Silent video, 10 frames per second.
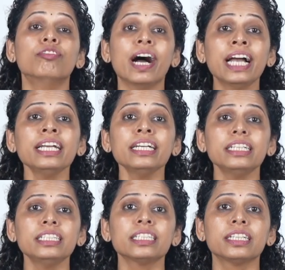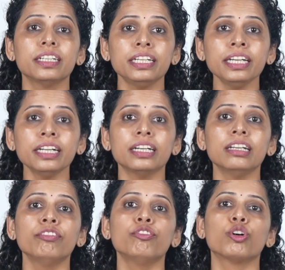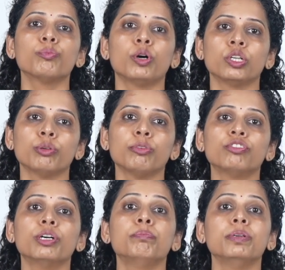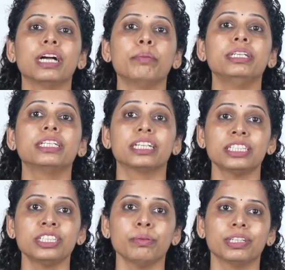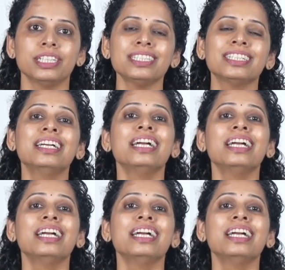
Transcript: why it's critical for bottom of the pyramid customers